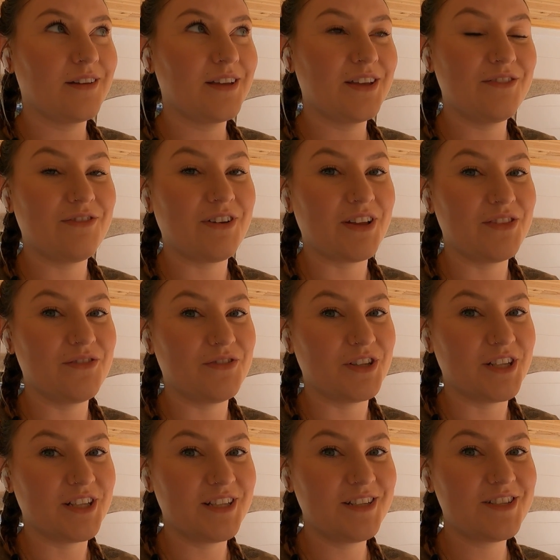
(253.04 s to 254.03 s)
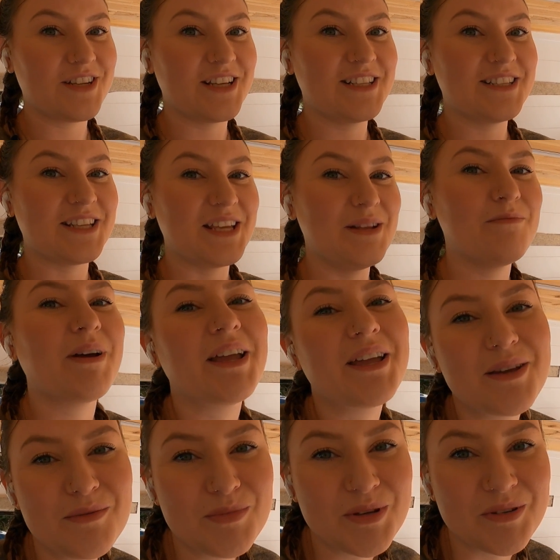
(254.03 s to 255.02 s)
can find the footage. It's in my
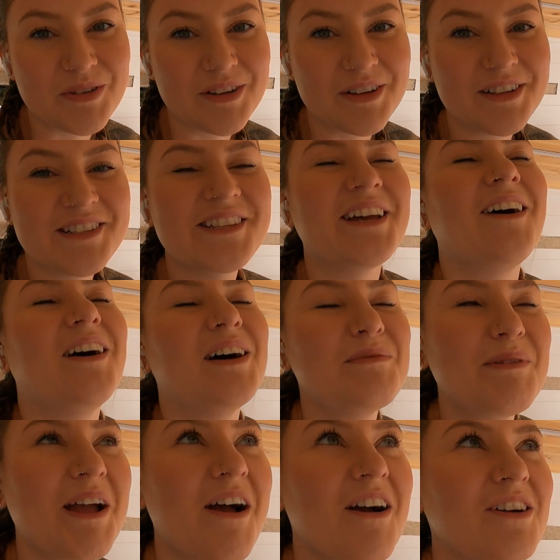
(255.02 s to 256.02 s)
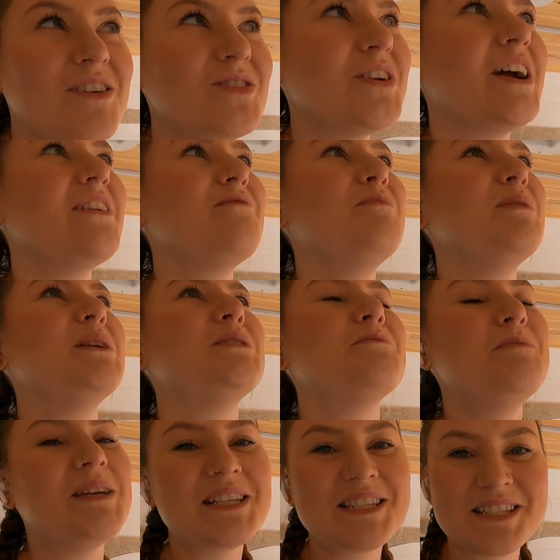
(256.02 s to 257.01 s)
computer, it's on my hard drive, but
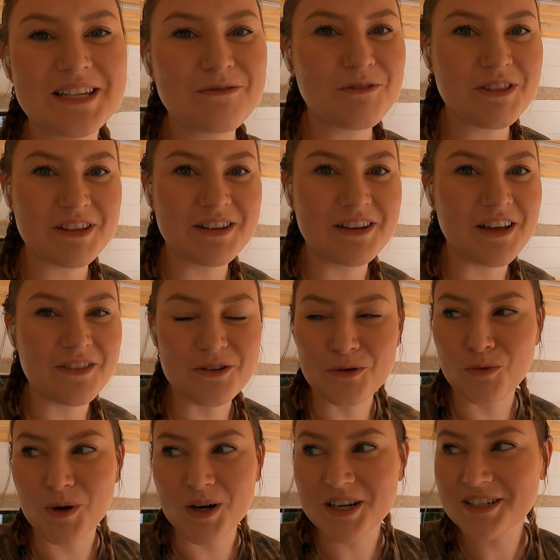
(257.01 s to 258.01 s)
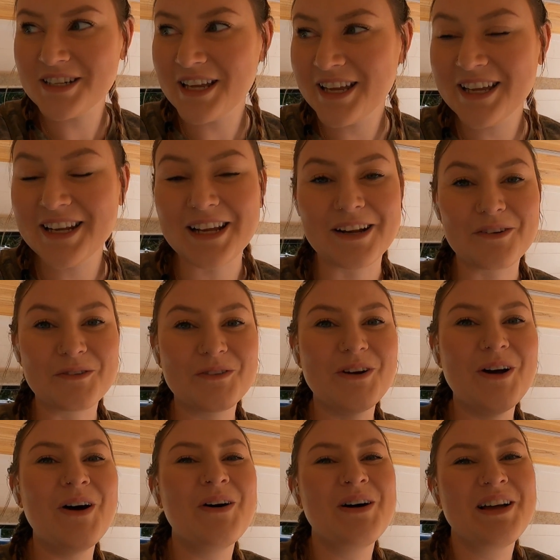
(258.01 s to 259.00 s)
it's mixed in with another work day and I don't
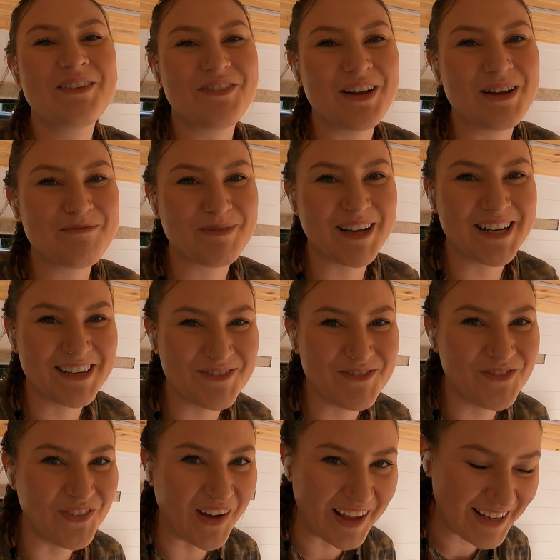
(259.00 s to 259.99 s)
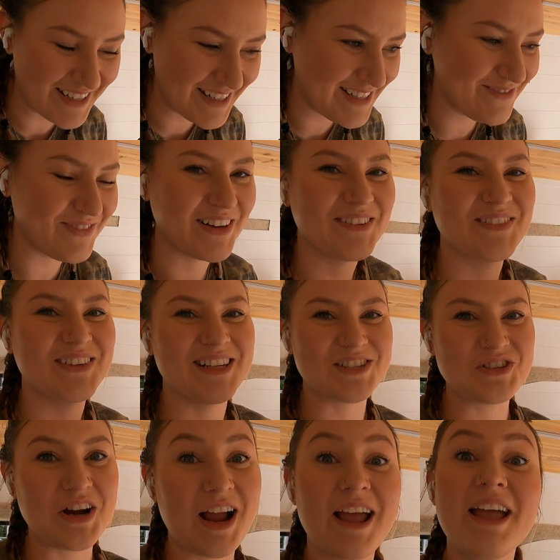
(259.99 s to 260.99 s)
know if I'm gonna find it, but I'm
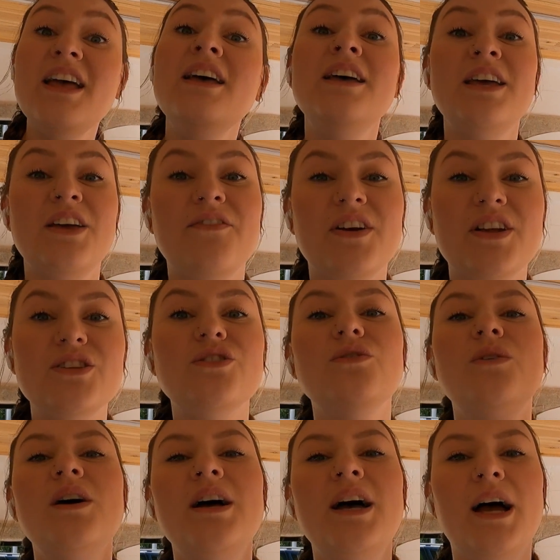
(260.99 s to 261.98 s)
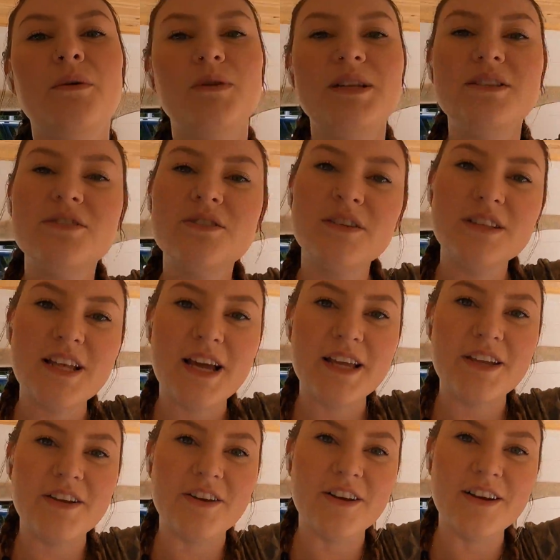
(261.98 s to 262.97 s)
gonna try. If I do, I will insert
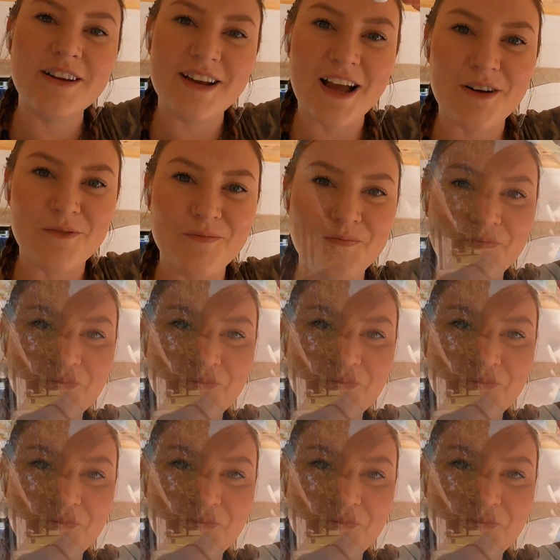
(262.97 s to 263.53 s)
that here now.